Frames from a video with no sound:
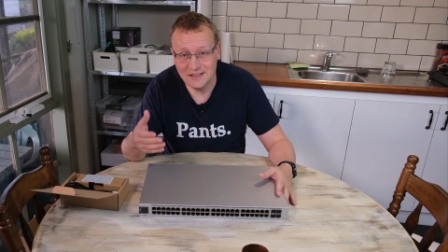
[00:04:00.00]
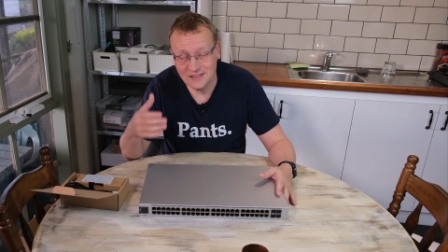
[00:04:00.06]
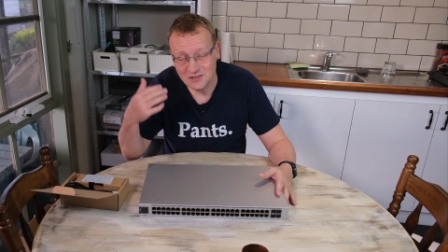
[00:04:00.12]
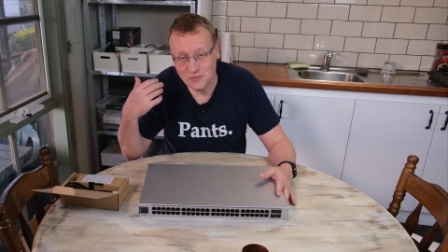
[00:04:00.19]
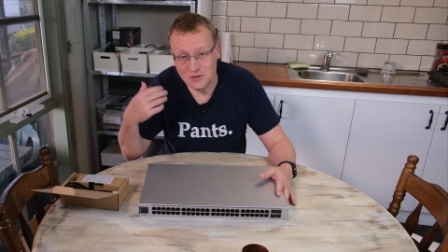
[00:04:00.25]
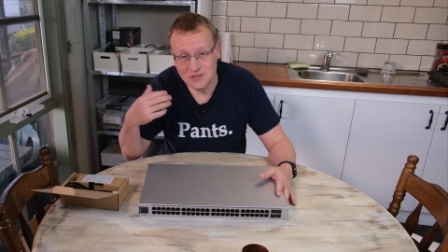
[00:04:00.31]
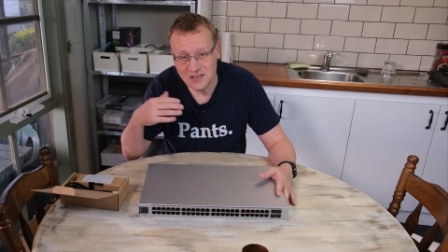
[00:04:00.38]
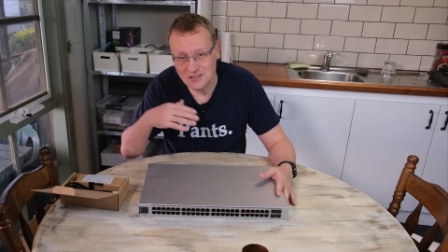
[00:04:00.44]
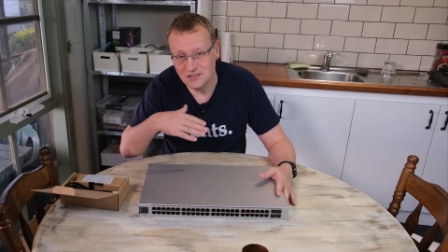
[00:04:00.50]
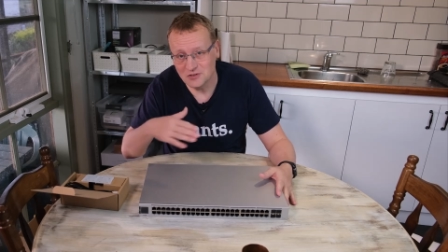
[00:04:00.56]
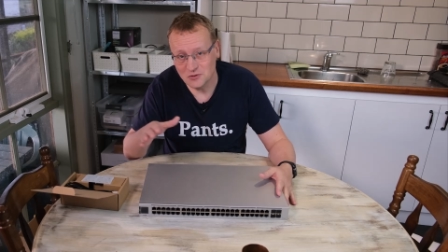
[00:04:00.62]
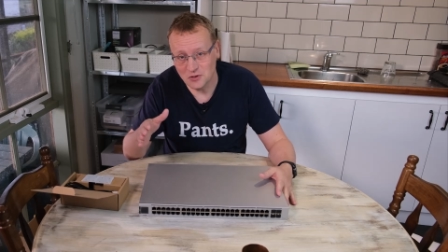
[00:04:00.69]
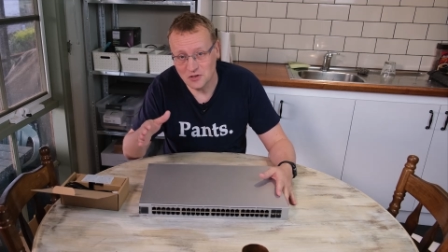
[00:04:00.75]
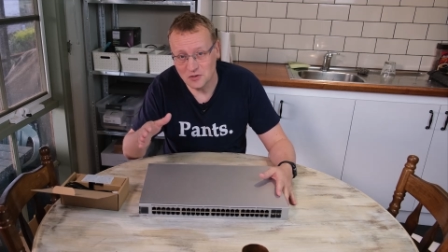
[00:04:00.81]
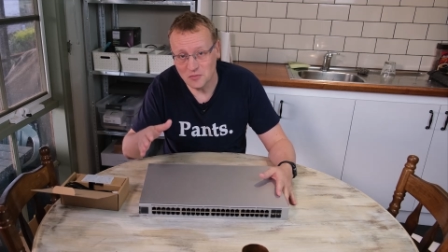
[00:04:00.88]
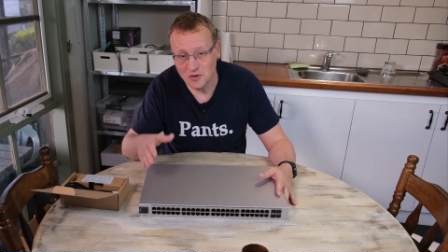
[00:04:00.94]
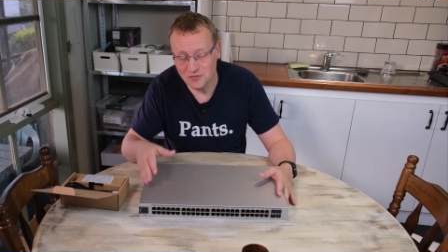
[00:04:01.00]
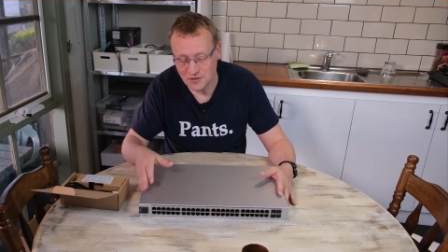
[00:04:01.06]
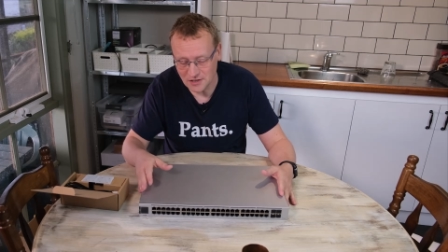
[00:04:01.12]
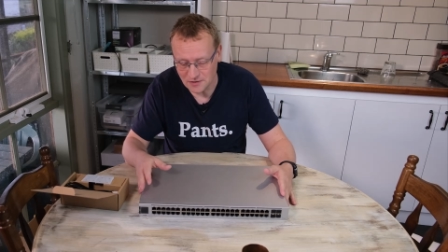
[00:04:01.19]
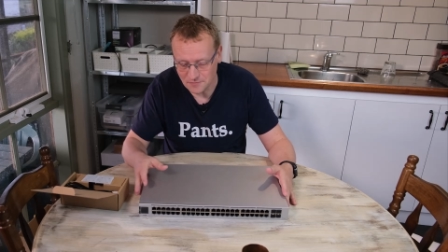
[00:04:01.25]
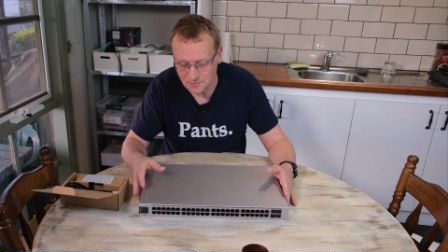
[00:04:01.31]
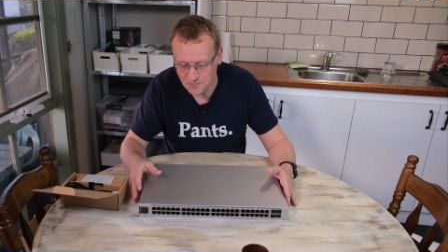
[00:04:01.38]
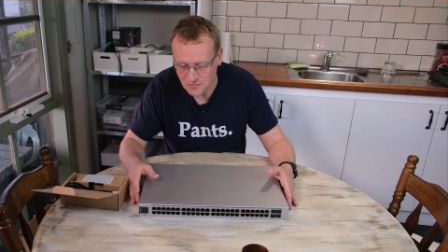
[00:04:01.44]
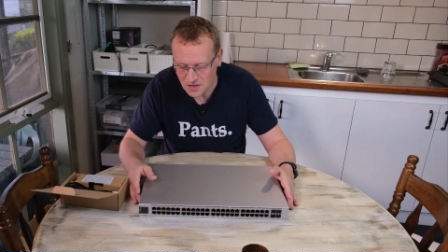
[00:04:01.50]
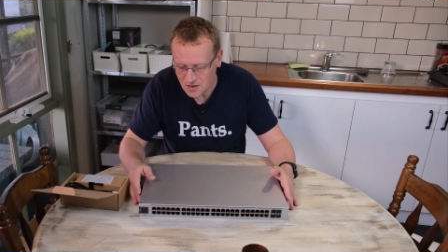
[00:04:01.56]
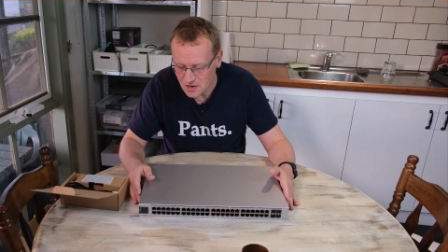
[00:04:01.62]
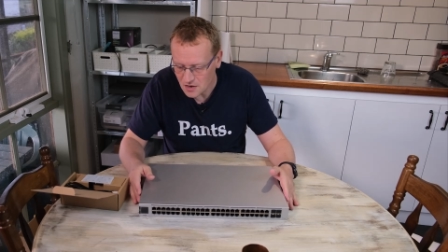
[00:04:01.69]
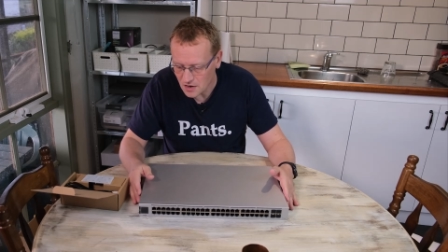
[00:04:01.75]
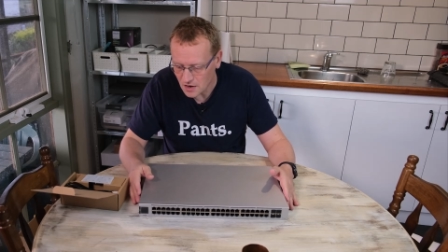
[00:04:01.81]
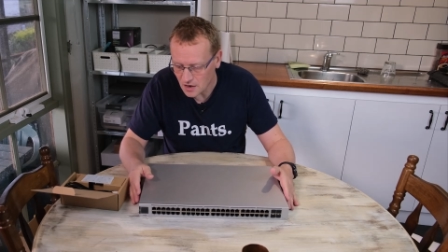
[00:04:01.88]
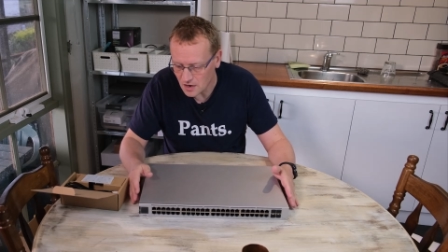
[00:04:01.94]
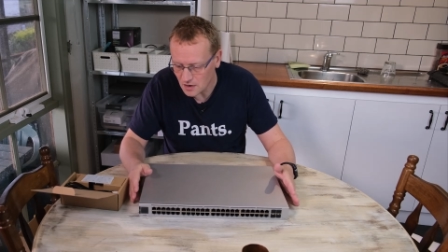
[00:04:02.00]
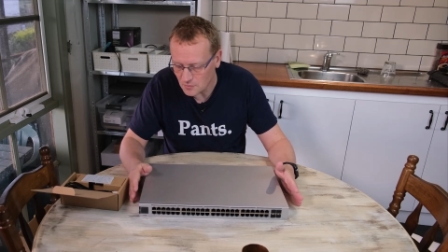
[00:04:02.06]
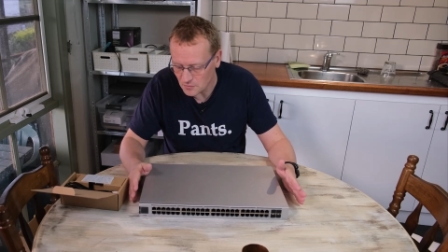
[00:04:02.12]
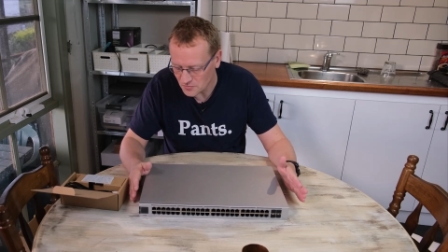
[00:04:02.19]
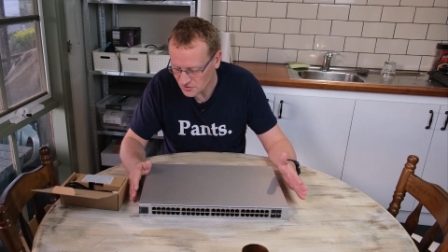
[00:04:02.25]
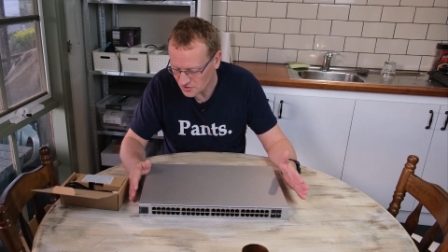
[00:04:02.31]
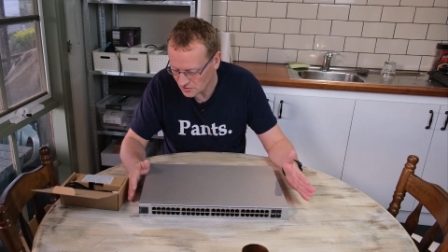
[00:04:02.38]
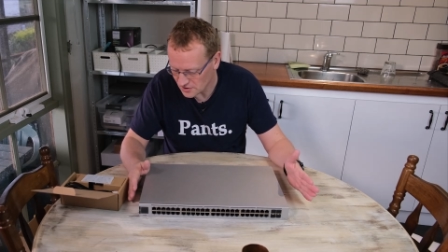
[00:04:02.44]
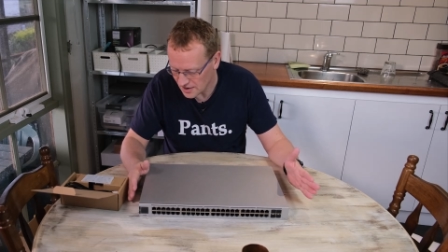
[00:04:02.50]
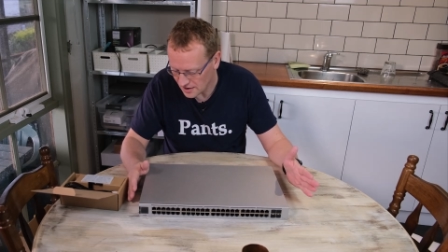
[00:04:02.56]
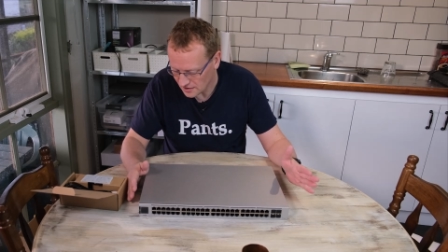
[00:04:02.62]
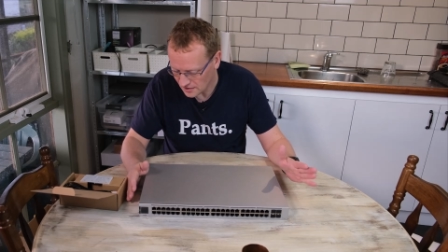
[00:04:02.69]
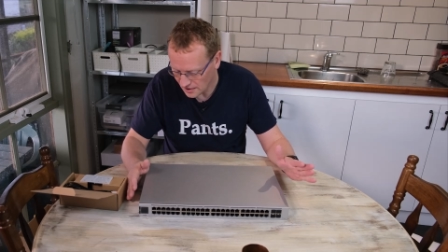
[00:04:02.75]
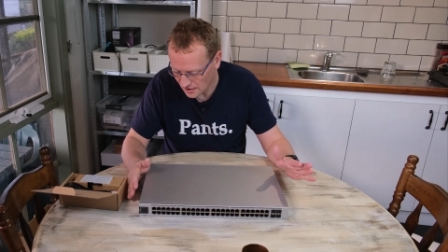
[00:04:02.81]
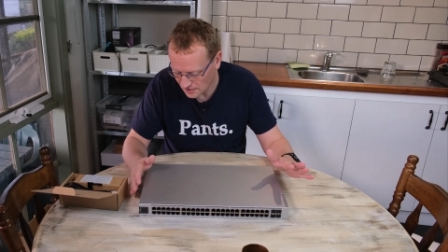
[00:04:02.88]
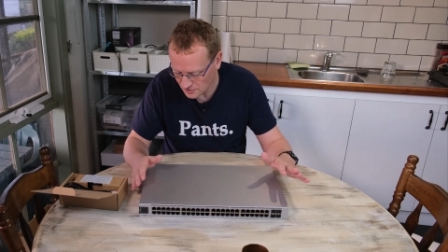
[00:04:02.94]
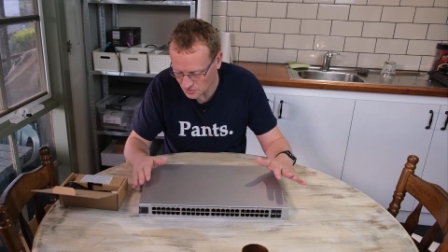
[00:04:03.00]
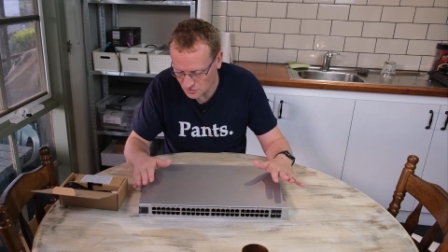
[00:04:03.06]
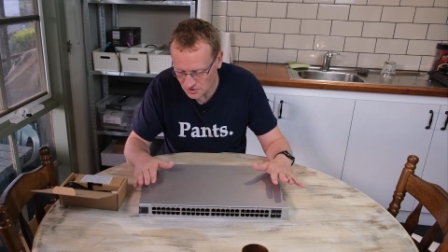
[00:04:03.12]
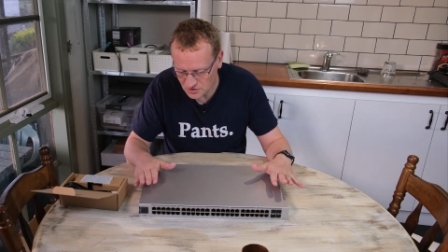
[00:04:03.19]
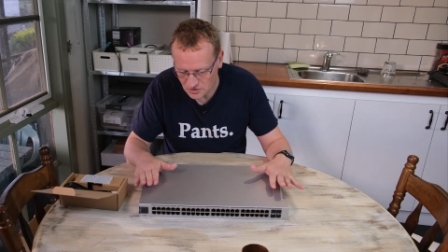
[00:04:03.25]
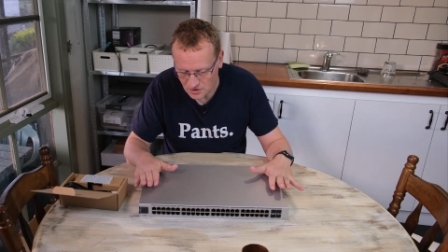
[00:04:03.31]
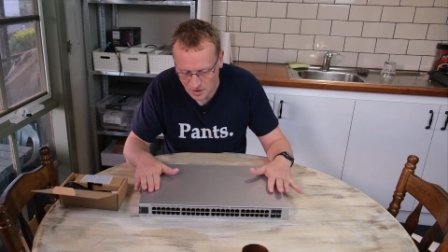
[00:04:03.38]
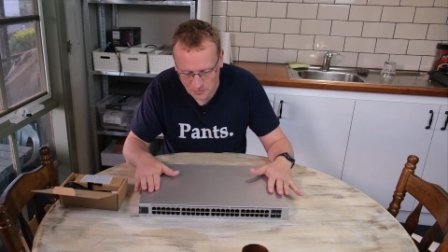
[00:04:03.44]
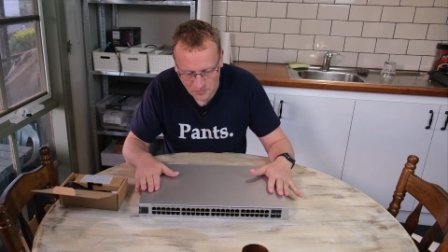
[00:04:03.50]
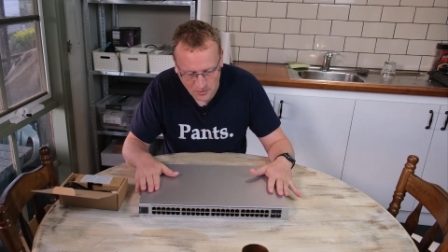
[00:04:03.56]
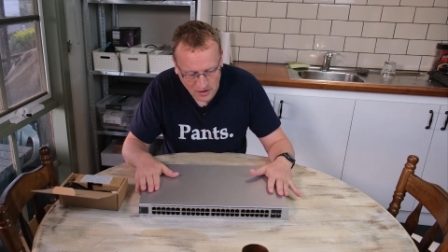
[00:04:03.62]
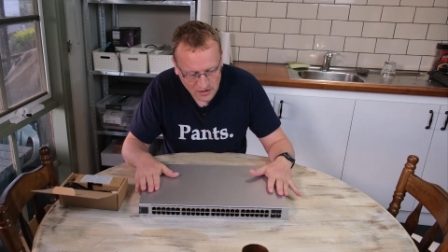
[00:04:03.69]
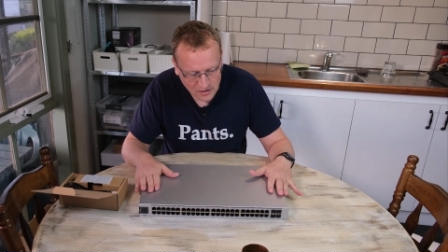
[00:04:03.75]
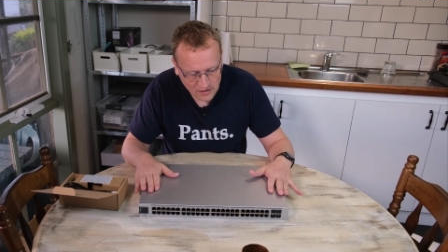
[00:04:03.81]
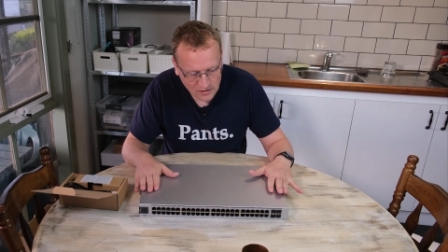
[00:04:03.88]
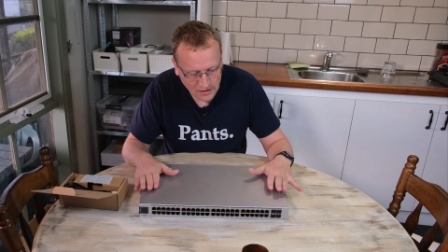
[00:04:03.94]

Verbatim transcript: the switch actually turned them off again. Um, so yeah, I do need to upgrade it.